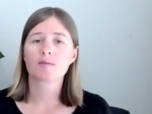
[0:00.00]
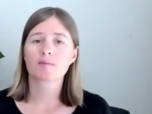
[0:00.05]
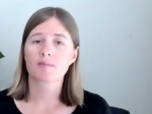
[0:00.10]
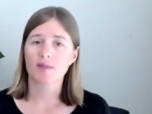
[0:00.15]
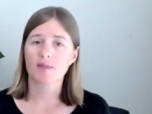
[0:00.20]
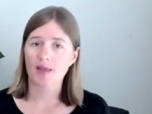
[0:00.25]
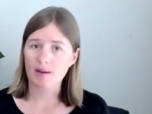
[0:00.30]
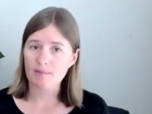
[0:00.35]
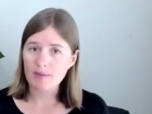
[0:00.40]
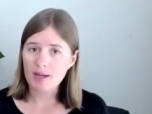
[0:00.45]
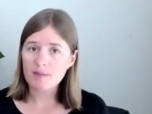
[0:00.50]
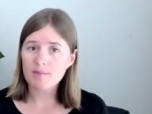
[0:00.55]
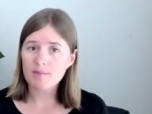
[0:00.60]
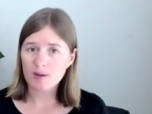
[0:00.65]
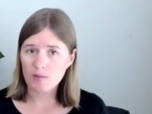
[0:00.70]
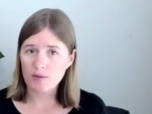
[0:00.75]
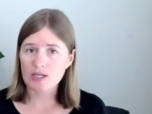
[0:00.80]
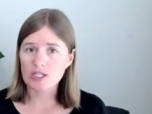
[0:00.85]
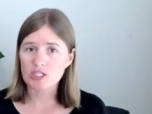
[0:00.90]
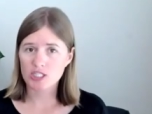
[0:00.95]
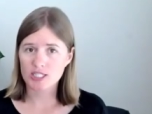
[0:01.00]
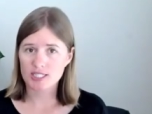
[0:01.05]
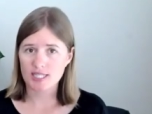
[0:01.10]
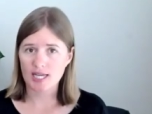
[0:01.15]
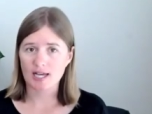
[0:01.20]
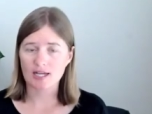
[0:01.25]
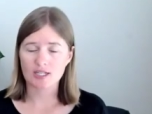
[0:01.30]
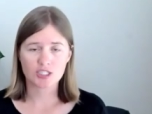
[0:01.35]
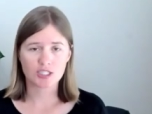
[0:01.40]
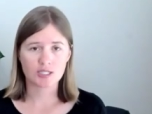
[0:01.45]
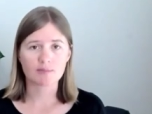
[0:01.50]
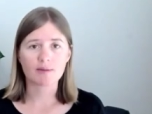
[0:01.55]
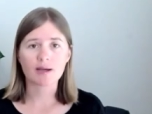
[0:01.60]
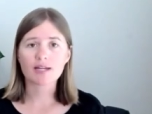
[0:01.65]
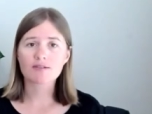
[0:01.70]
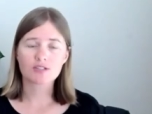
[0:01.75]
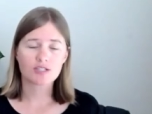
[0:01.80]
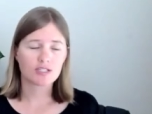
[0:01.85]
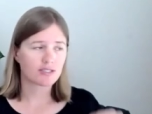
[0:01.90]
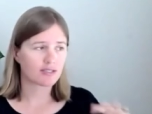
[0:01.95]
But that might be where she's at. She might
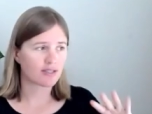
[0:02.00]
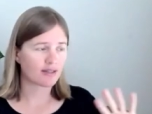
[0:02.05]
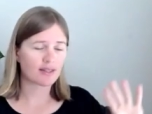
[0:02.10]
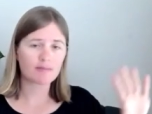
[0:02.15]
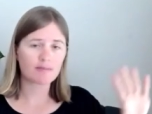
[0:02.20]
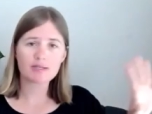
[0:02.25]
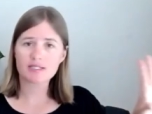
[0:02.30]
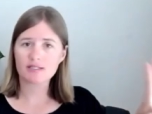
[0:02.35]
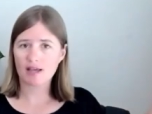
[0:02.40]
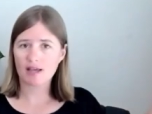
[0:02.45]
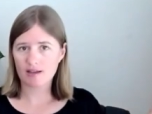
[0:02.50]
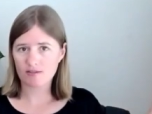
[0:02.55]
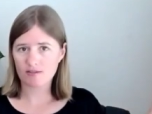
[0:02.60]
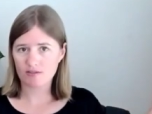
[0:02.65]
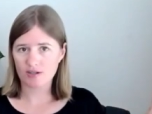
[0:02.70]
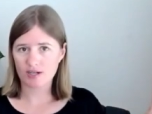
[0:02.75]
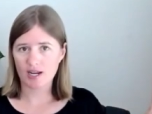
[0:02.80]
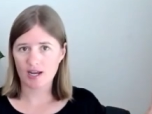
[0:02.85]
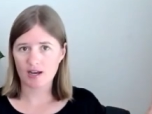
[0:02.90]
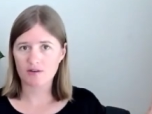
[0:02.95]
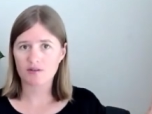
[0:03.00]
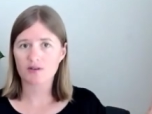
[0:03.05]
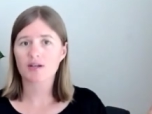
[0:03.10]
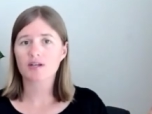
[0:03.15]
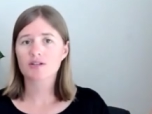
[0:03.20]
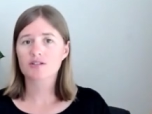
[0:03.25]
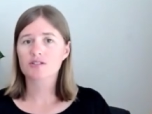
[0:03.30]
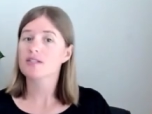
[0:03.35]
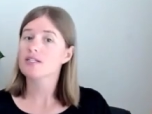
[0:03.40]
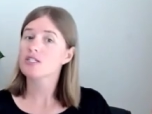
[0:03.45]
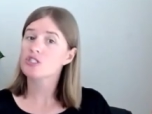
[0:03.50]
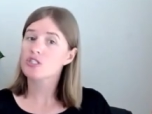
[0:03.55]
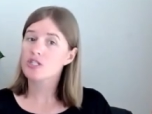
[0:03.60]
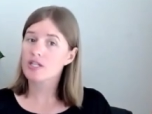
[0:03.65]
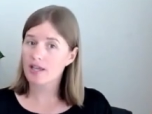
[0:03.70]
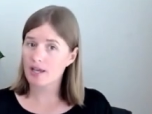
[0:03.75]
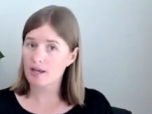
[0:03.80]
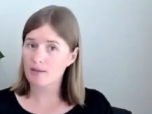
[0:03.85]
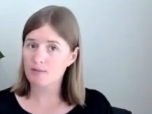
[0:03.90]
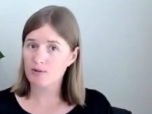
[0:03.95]
have just set them aside for now so that she
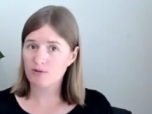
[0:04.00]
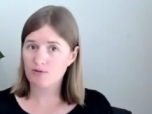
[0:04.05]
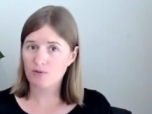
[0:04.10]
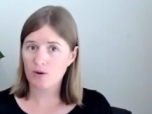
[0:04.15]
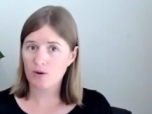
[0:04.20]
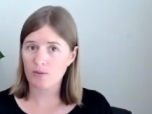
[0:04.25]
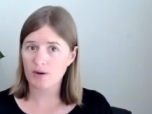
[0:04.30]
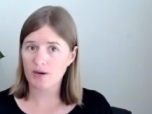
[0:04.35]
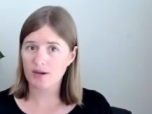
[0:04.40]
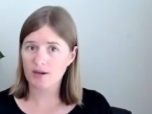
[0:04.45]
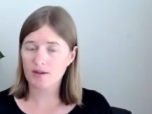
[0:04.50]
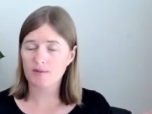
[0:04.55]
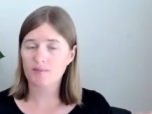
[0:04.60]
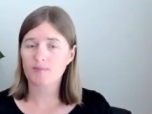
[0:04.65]
can move forward.